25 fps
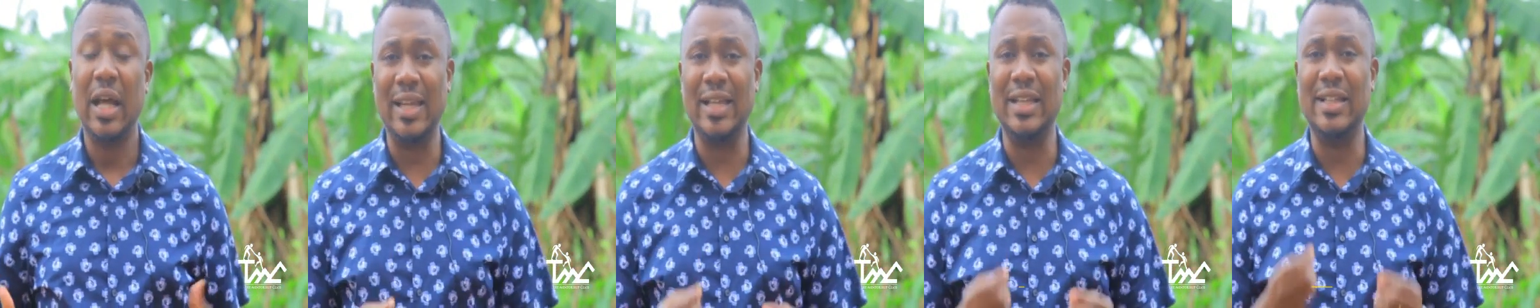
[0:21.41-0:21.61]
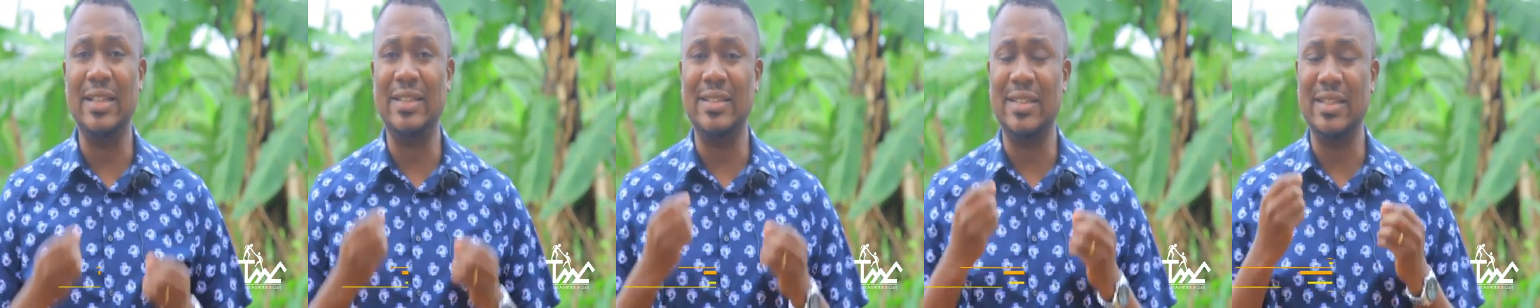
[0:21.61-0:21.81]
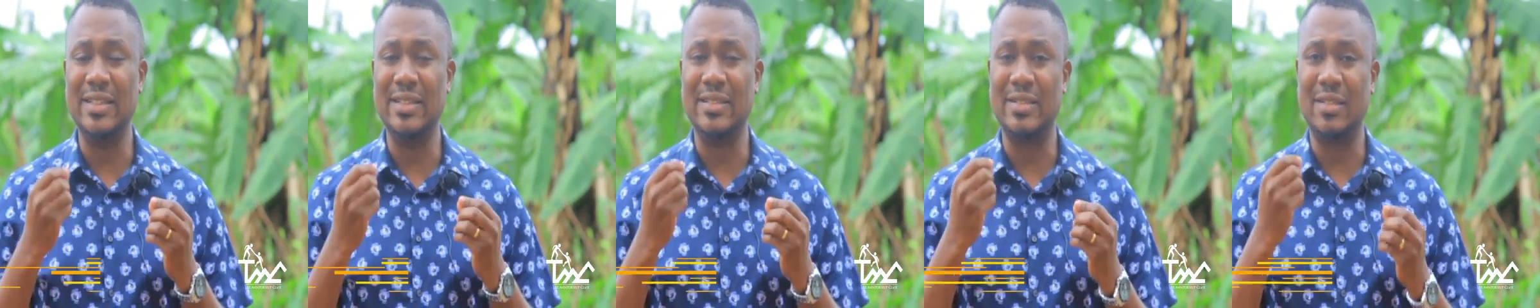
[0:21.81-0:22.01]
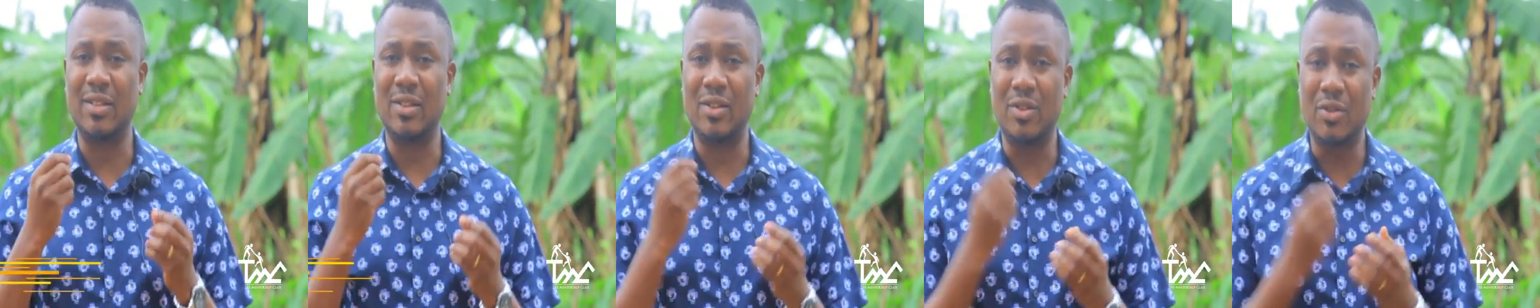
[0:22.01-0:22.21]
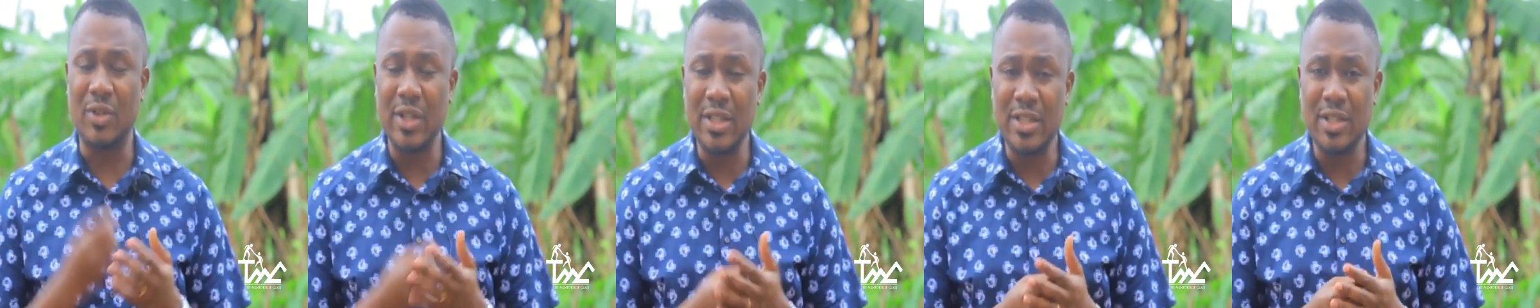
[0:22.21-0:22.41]
It is
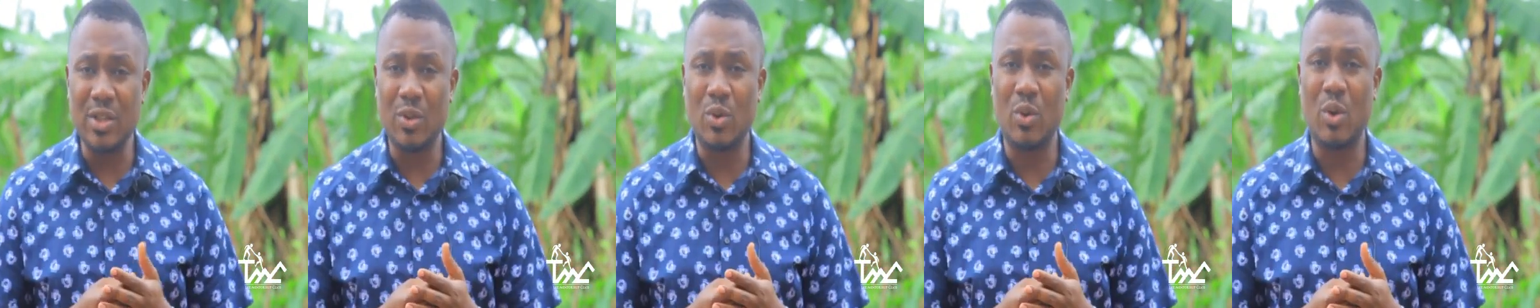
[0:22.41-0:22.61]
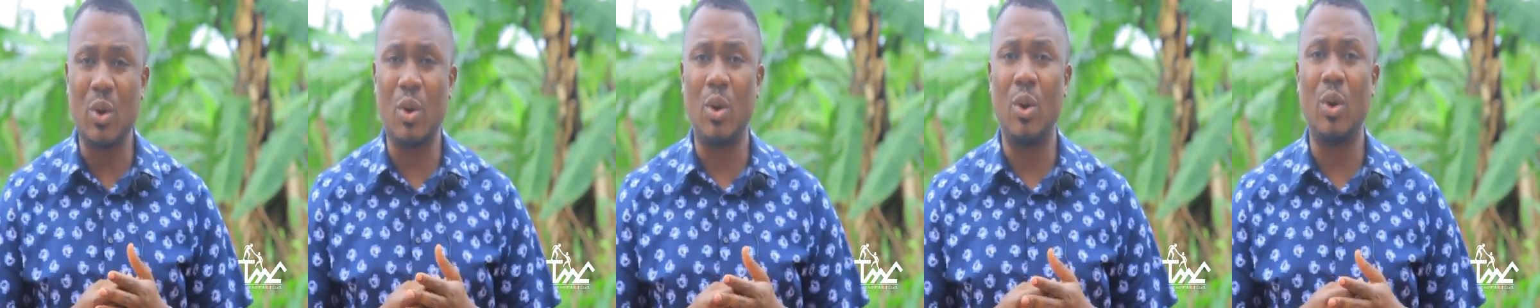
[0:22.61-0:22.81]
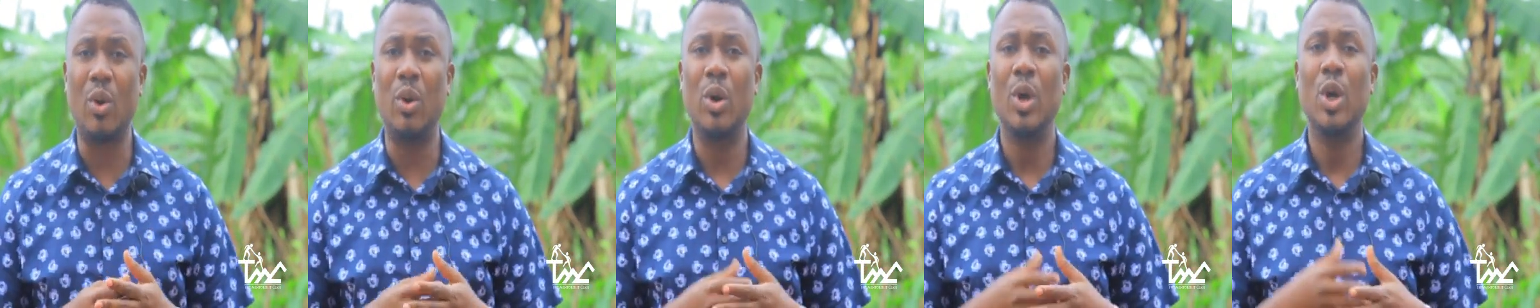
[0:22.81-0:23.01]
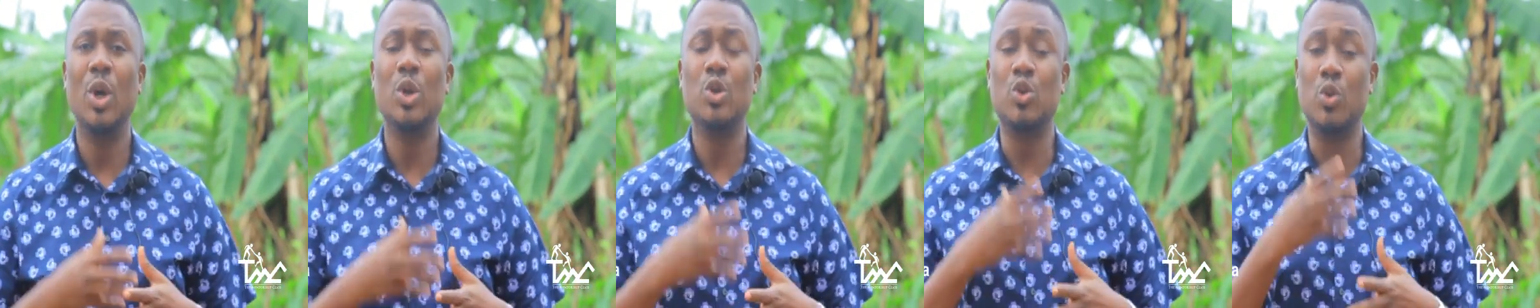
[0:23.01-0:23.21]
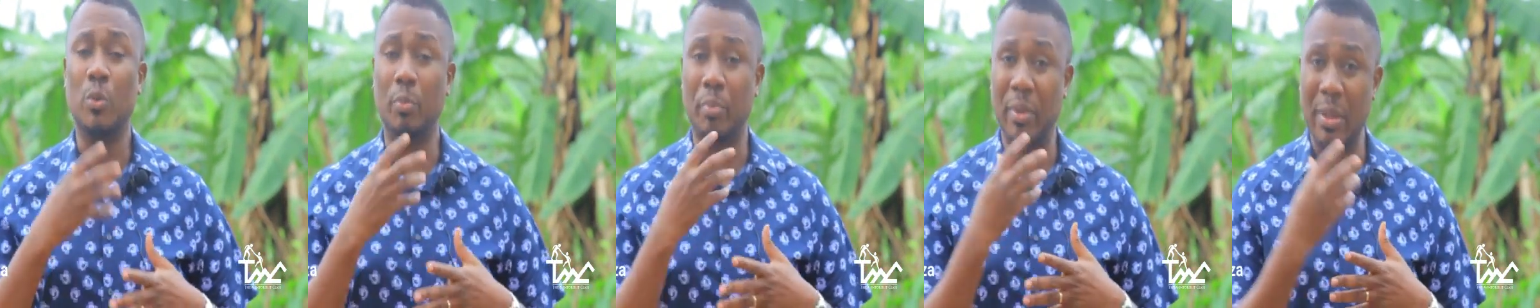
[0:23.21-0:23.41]
critical
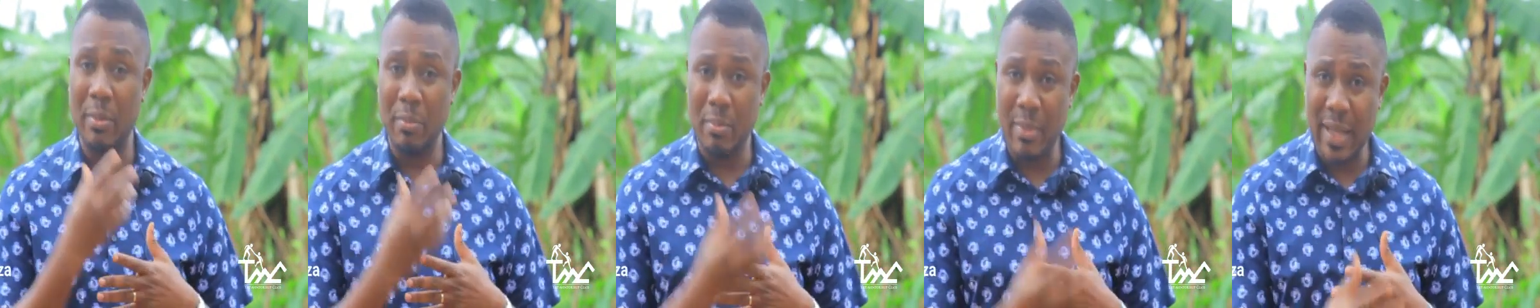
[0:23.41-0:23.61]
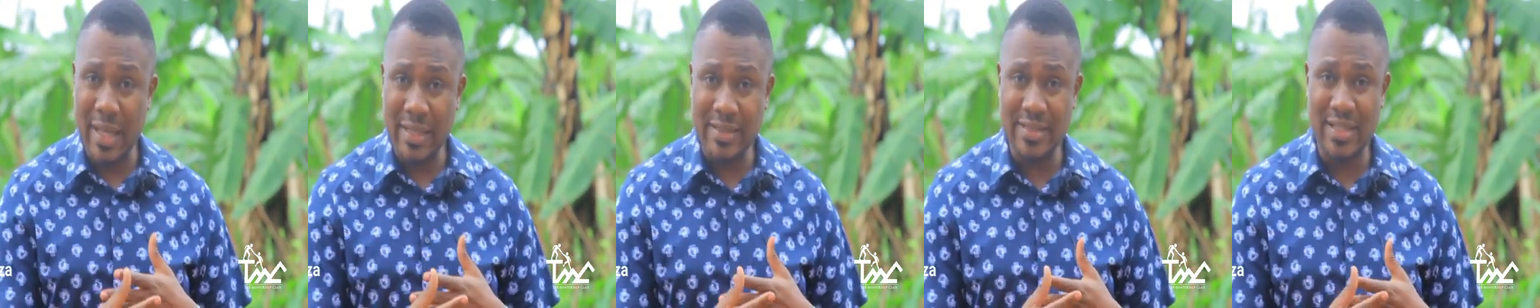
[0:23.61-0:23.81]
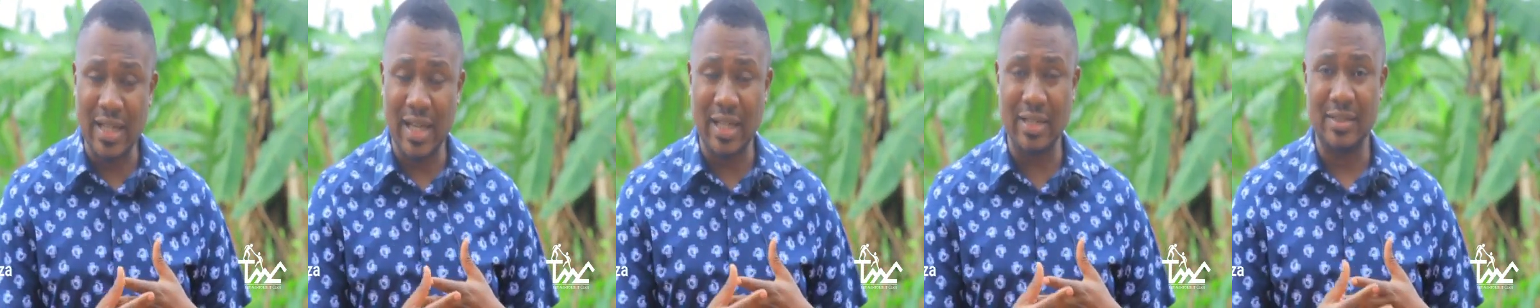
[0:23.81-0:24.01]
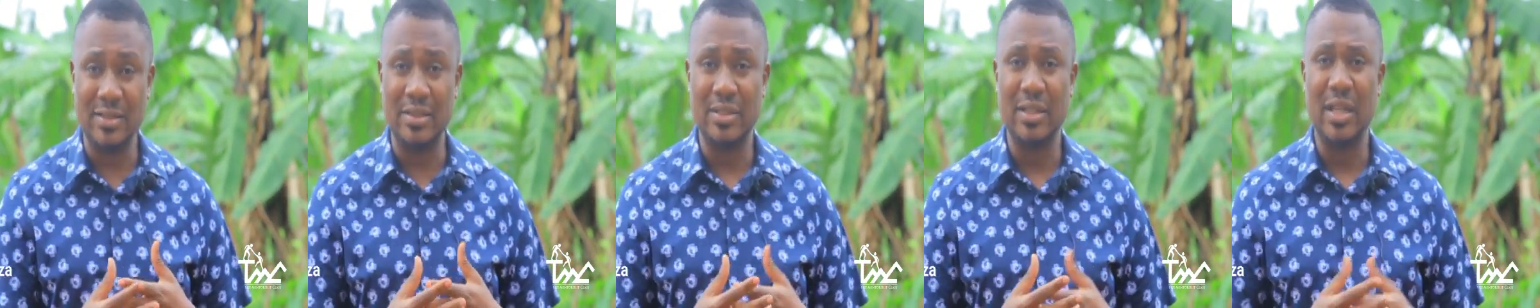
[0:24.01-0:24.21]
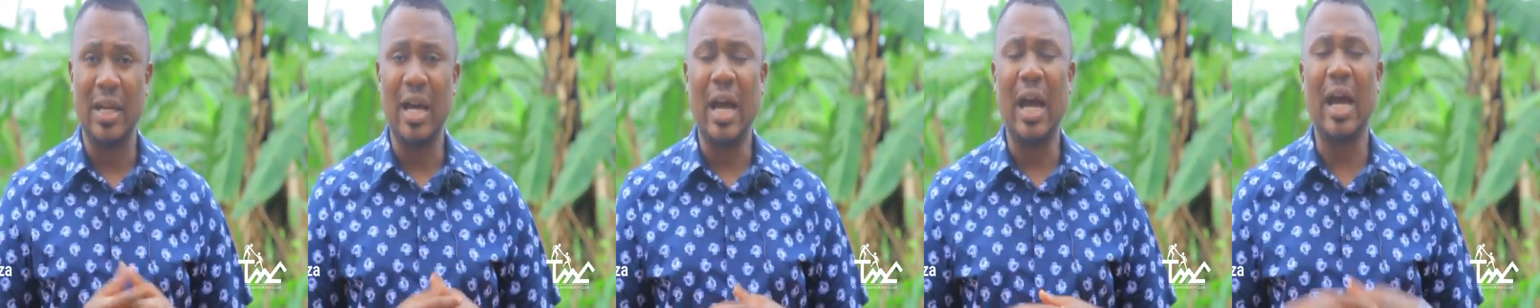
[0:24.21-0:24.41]
to be mentored.
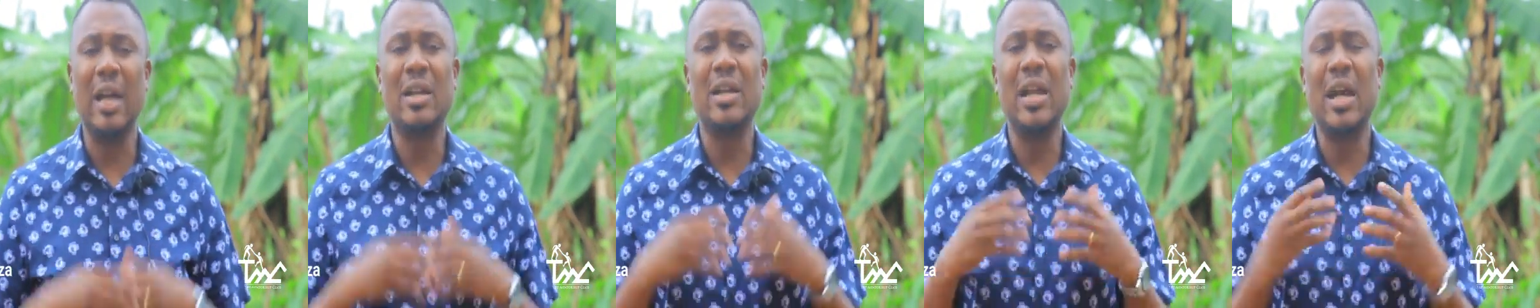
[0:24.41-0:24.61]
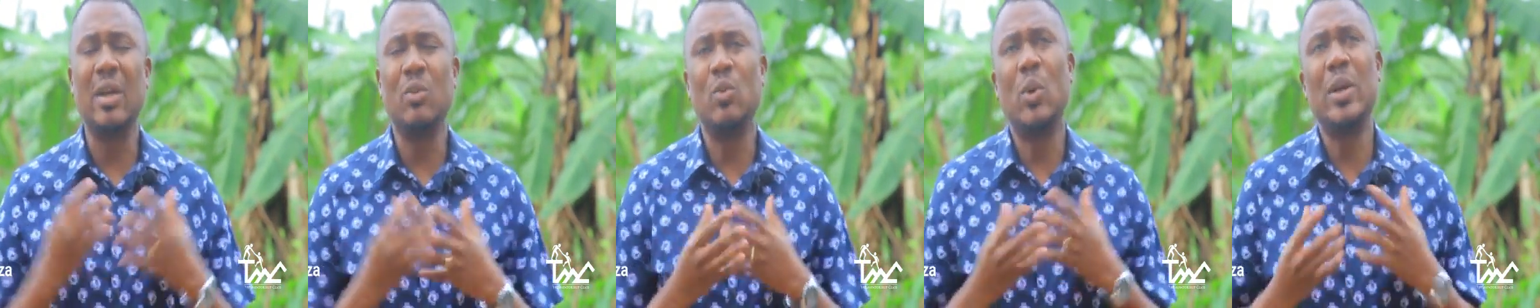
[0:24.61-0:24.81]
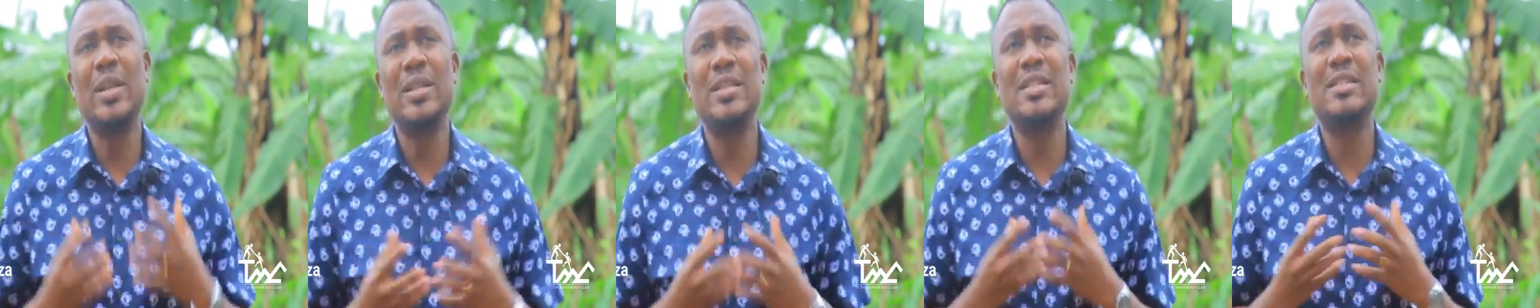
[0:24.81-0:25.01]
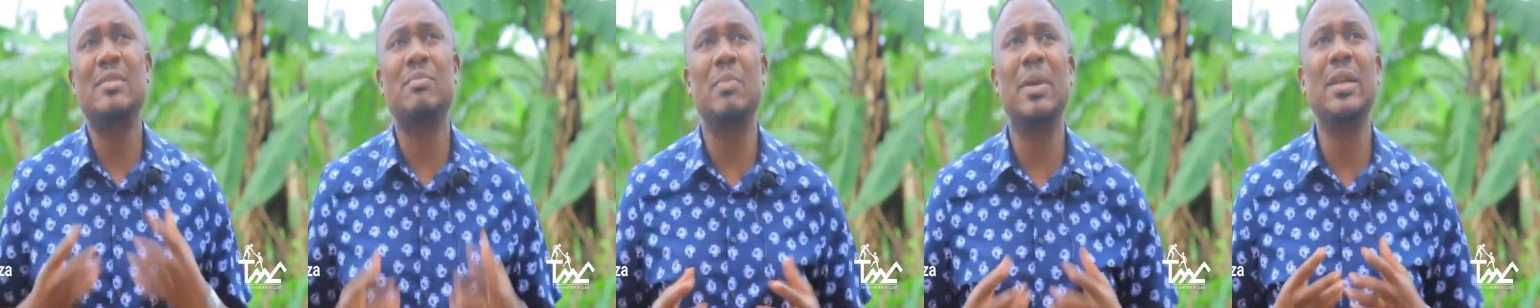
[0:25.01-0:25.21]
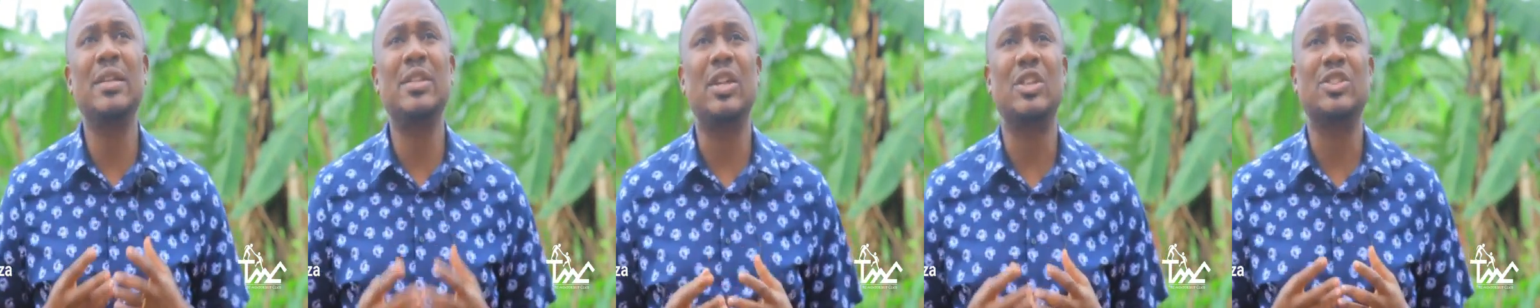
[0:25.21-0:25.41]
And what is
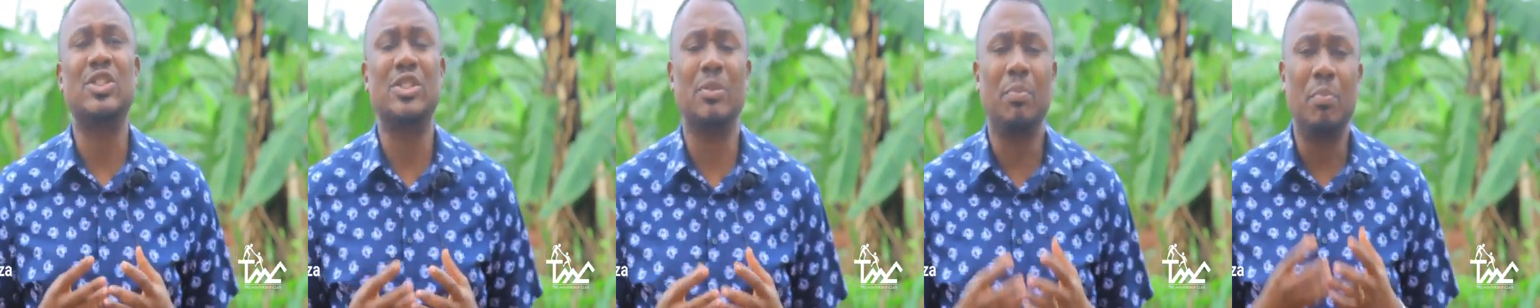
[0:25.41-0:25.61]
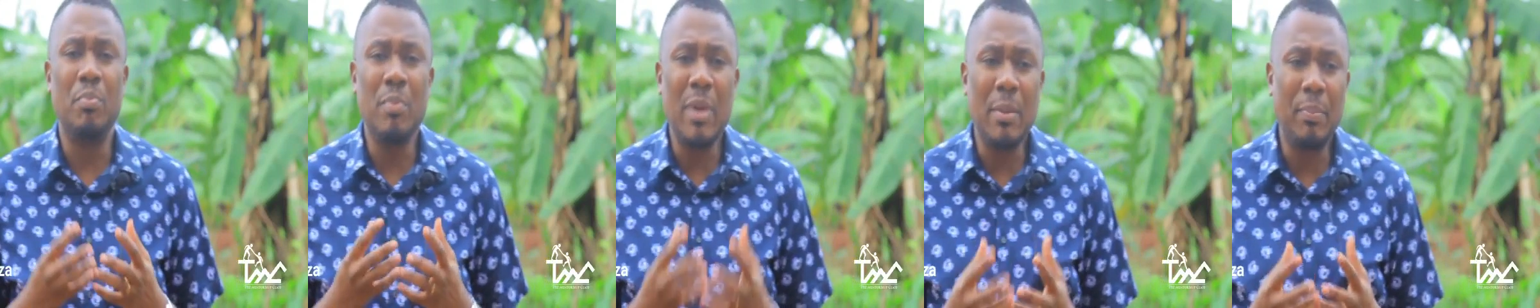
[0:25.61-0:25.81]
mentorship?